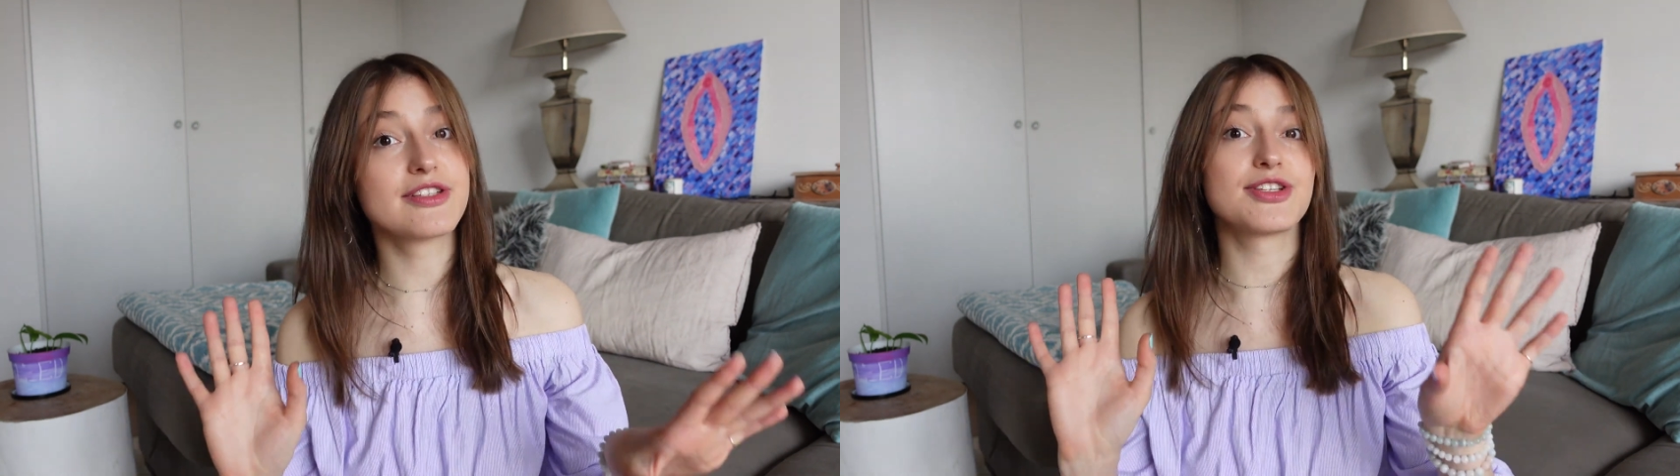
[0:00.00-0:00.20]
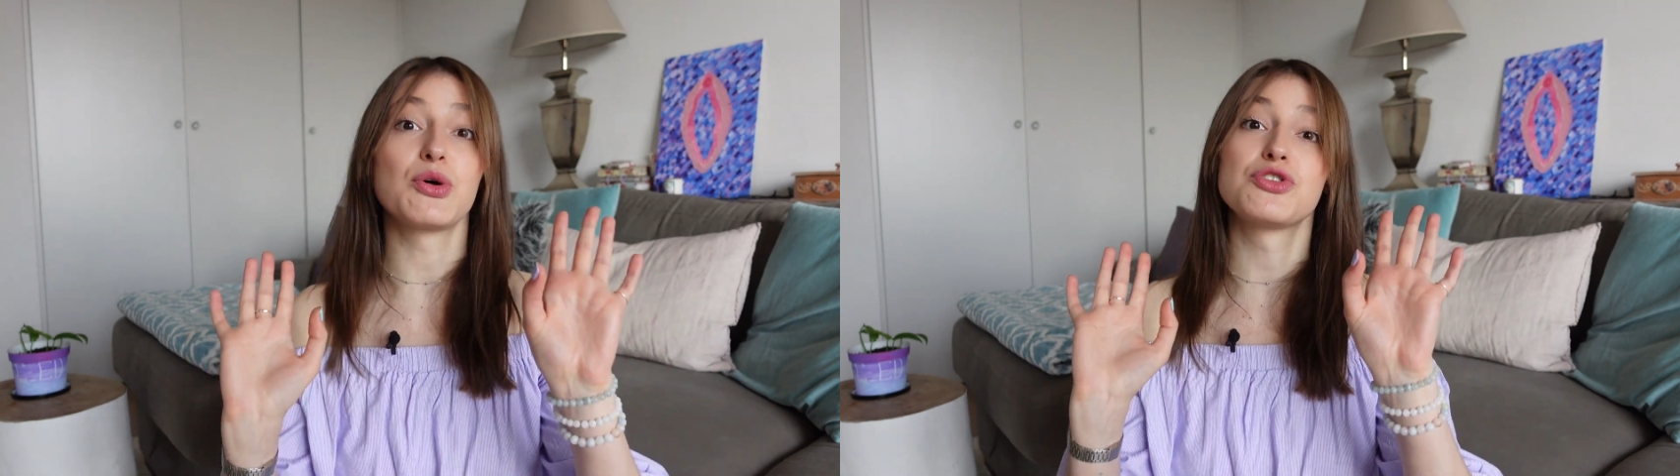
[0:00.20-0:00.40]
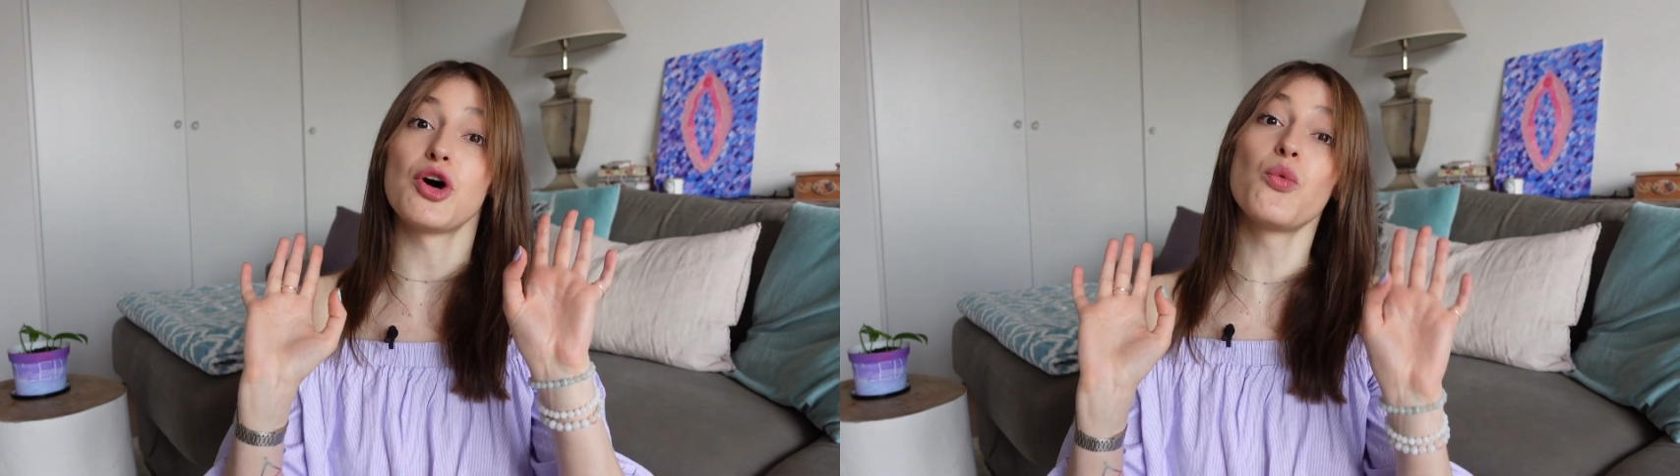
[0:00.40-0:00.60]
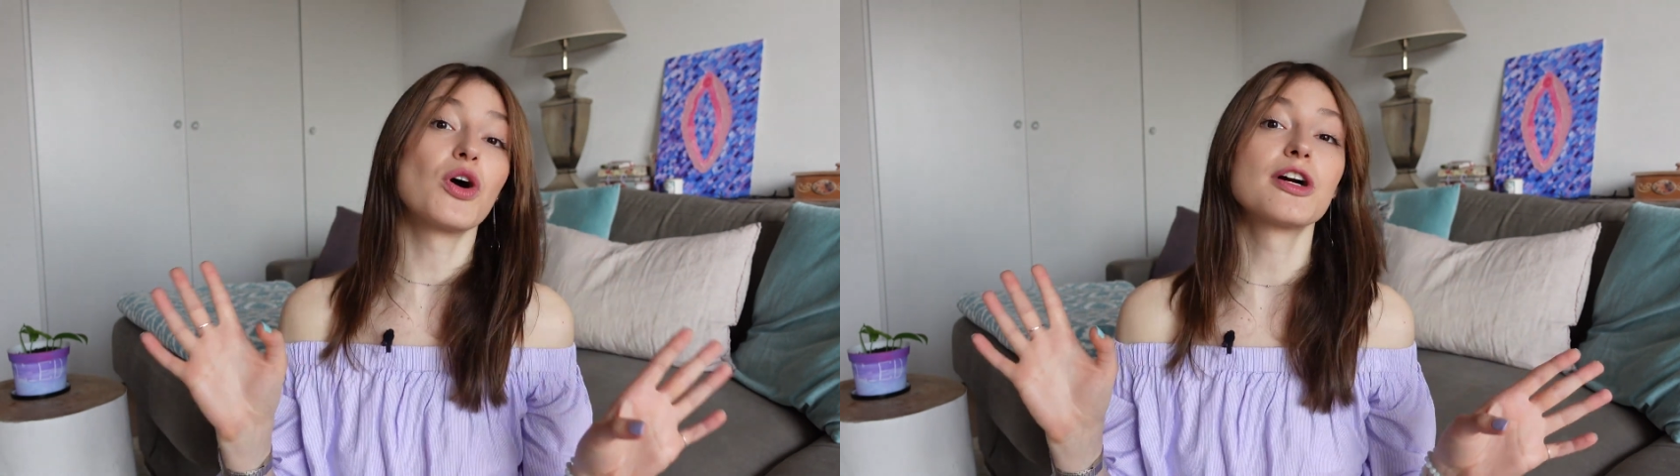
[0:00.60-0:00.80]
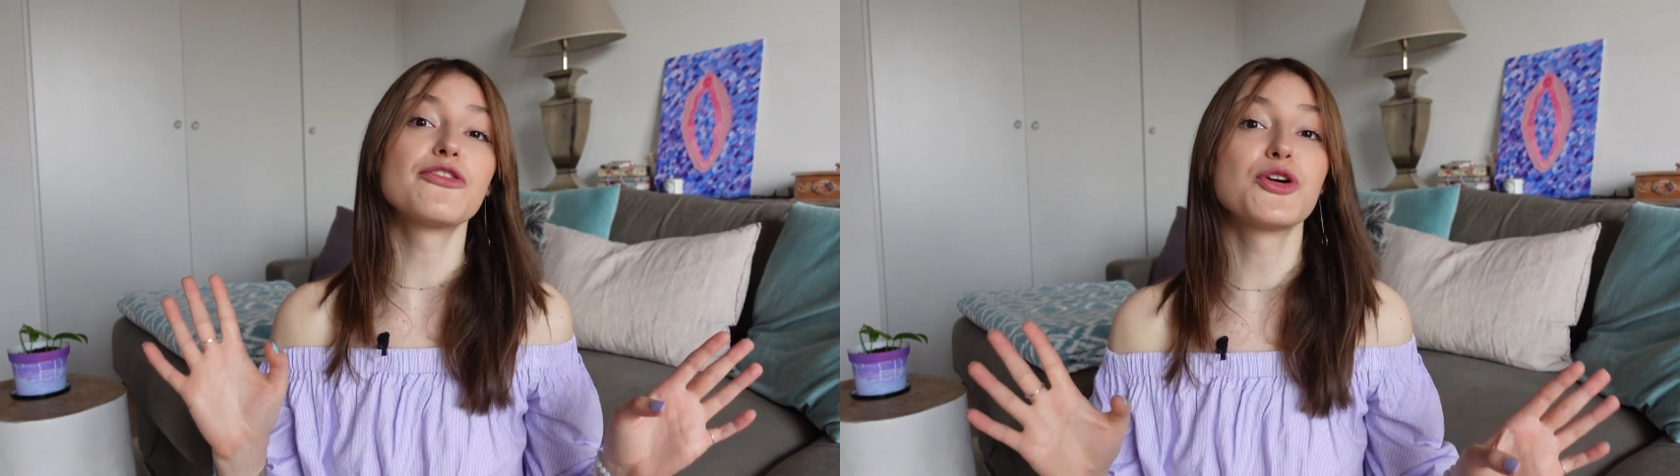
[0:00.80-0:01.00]
so don't
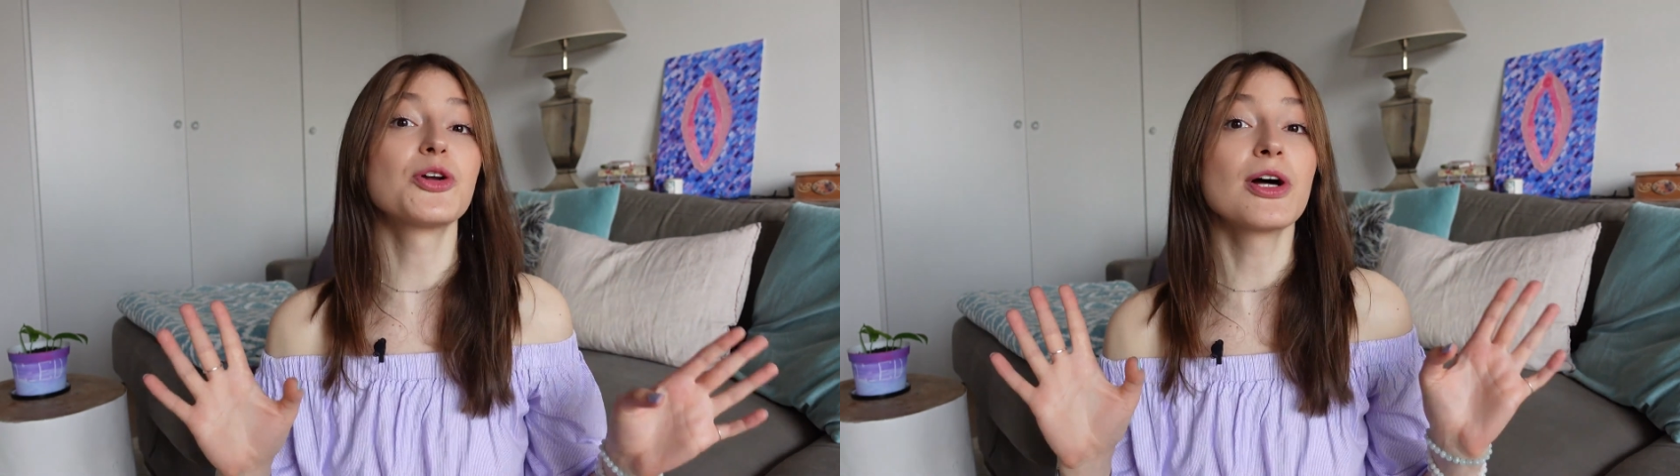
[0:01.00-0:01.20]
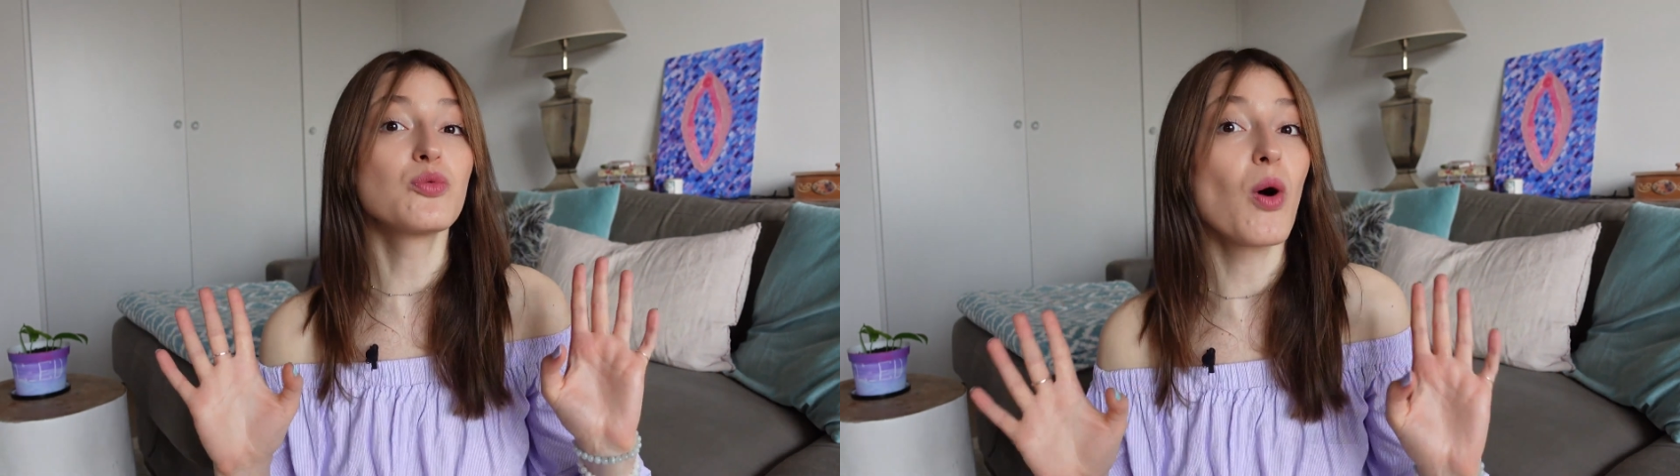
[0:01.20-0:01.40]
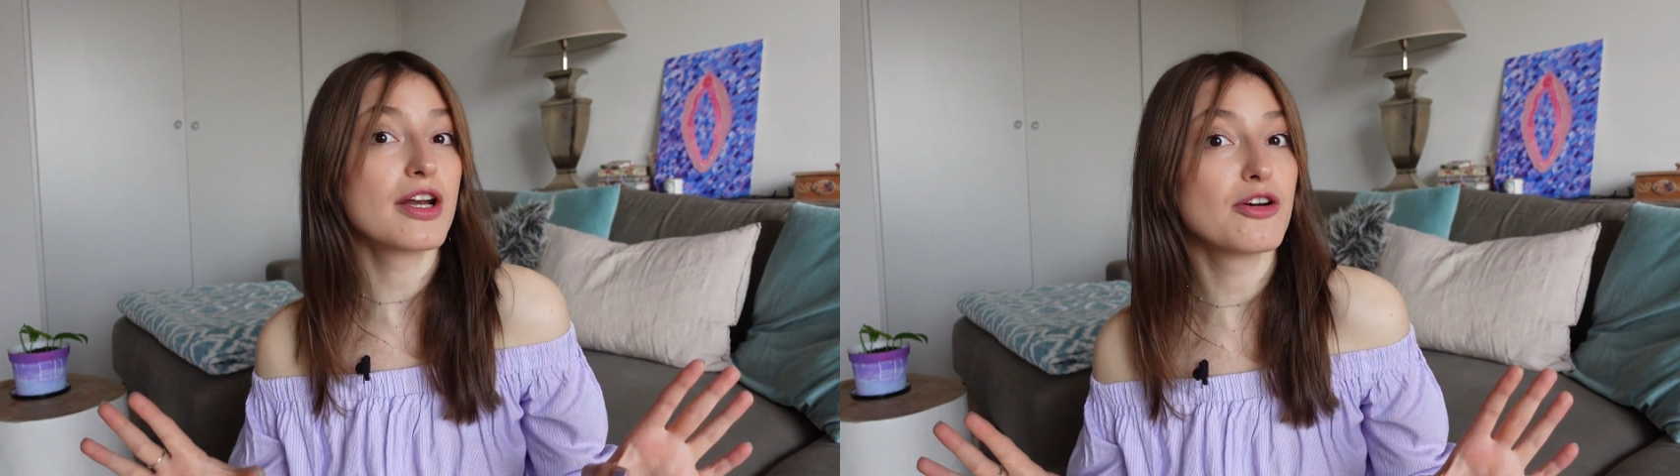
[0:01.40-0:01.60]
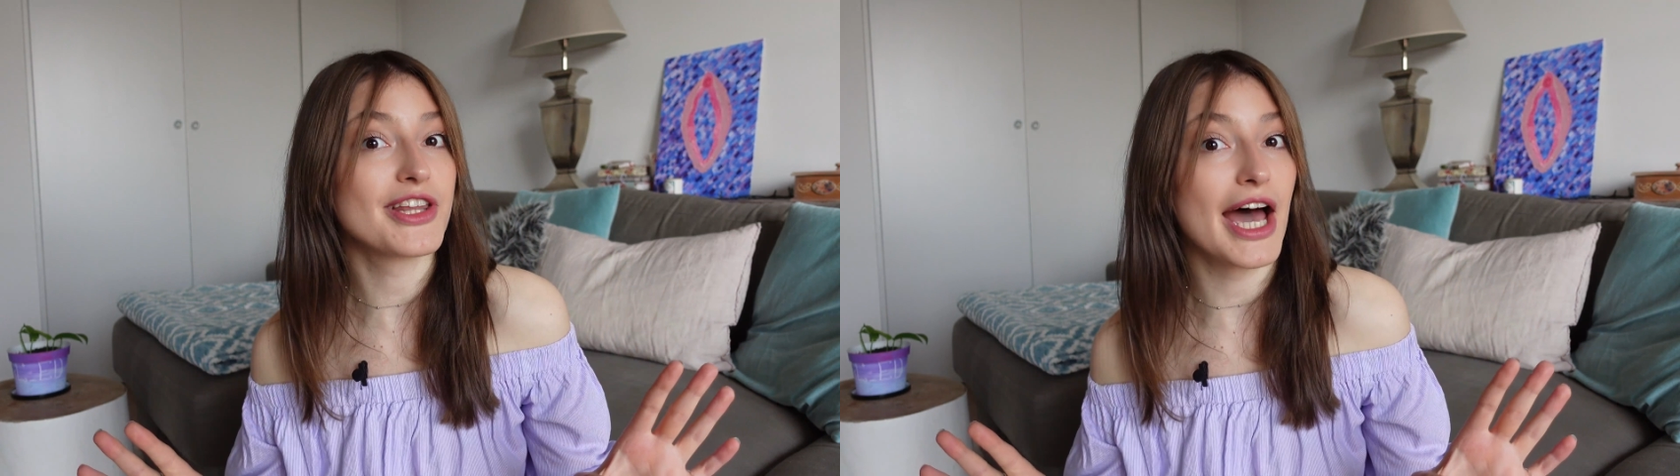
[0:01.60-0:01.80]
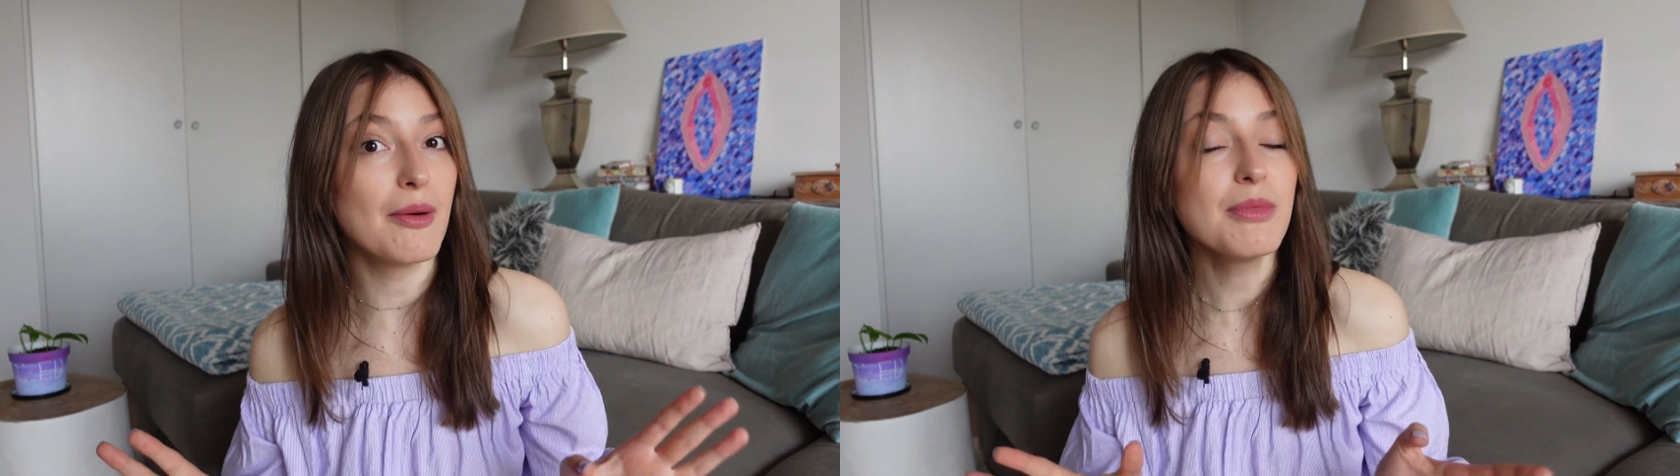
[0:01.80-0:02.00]
worry if you're not one of
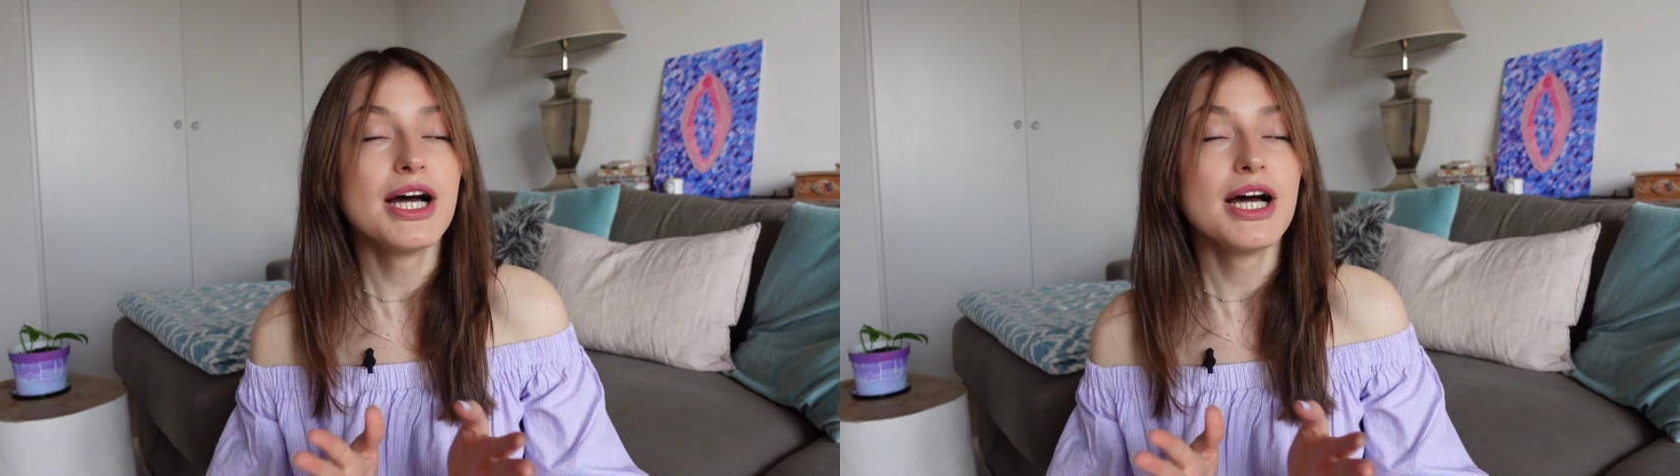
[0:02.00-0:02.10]
them.